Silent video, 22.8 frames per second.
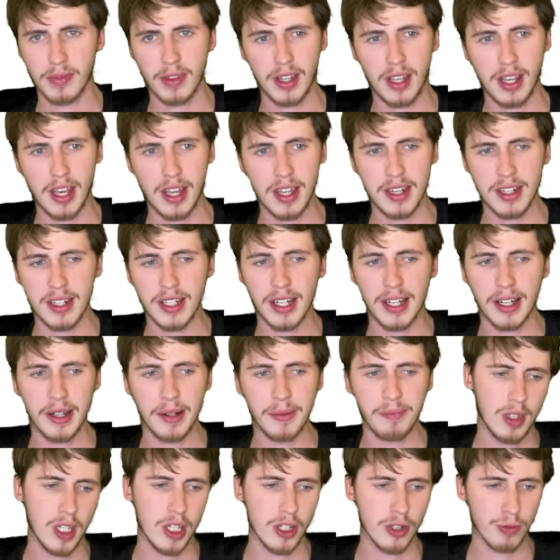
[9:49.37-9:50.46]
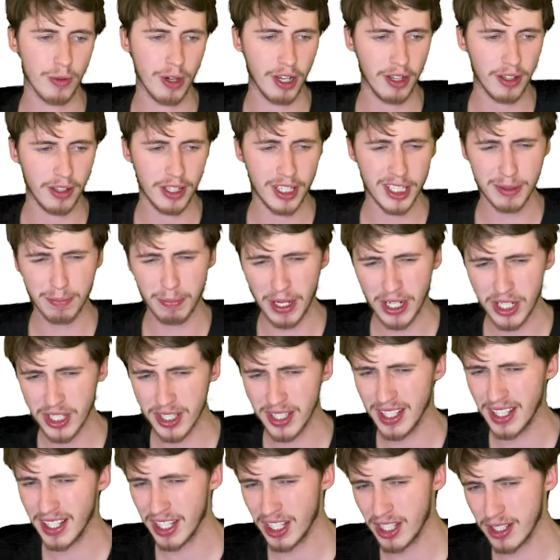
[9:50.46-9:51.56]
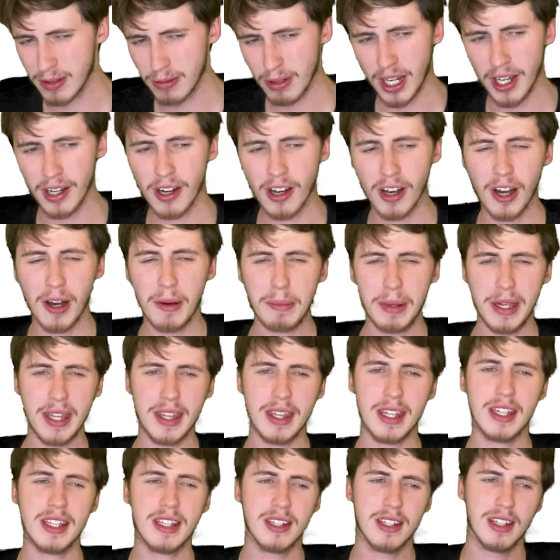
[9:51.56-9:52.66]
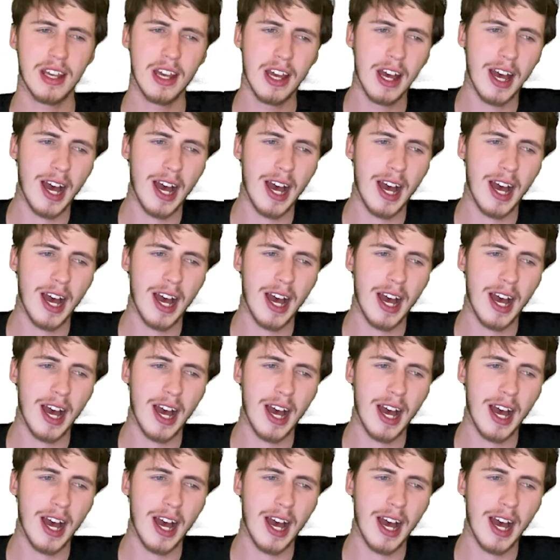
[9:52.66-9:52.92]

and Israel. Especially Israel can't be this